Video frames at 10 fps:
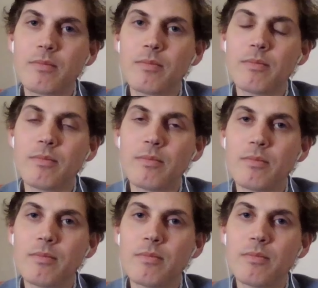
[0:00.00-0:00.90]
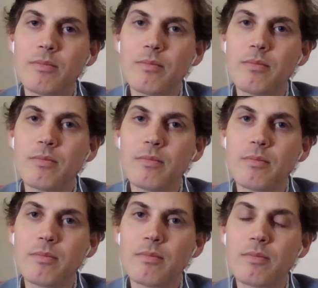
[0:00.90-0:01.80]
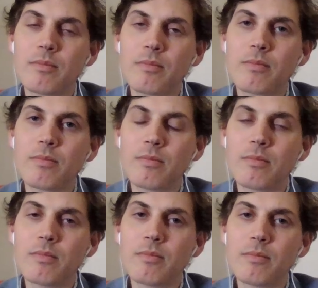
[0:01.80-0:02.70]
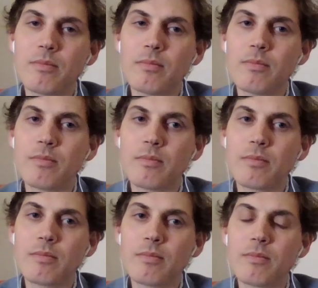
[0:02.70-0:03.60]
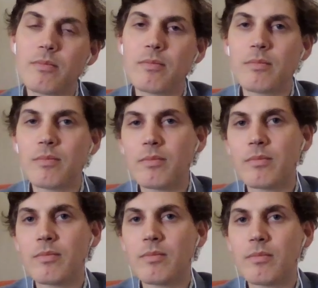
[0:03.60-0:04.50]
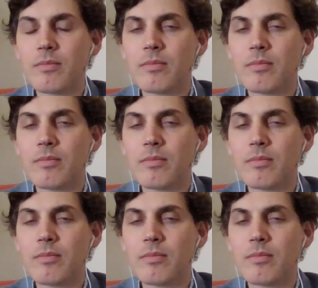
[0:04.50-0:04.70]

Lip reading: No words are spoken by the person on screen.